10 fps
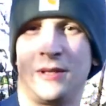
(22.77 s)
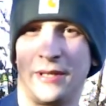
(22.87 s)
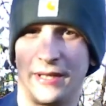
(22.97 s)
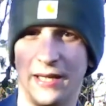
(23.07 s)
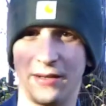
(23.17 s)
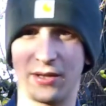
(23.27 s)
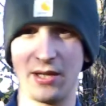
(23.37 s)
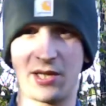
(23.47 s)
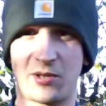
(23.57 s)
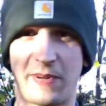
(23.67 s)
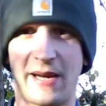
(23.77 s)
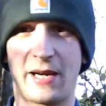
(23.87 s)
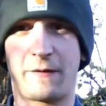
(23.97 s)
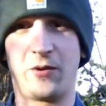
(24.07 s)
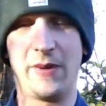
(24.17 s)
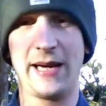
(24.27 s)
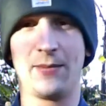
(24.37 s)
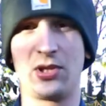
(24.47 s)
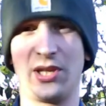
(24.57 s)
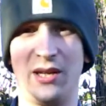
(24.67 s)
I got this pack from
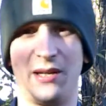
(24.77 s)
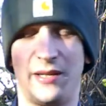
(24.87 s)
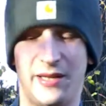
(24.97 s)
Amazon.